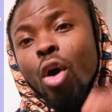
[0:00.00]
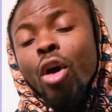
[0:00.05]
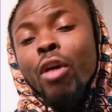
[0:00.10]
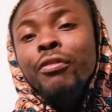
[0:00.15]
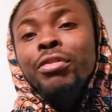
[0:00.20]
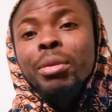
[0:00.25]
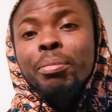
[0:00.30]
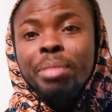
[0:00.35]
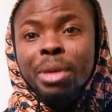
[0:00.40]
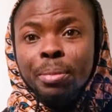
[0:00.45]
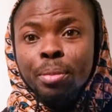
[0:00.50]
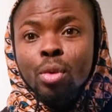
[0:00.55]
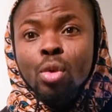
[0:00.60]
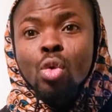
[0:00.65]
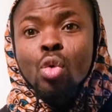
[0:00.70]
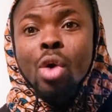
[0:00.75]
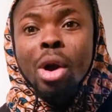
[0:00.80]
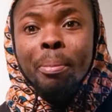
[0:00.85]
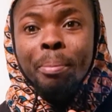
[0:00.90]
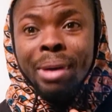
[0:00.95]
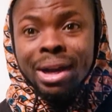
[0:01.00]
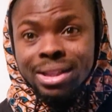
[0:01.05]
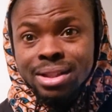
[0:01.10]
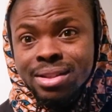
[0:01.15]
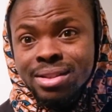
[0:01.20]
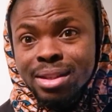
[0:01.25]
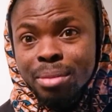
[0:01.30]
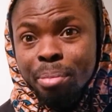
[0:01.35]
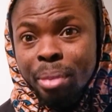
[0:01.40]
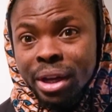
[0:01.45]
of the people who are
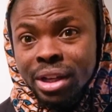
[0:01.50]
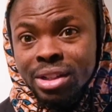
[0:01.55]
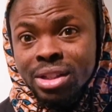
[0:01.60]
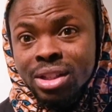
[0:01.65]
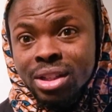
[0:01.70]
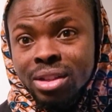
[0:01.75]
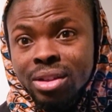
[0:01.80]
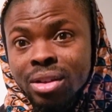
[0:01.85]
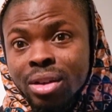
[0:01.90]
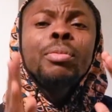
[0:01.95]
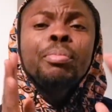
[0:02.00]
participating.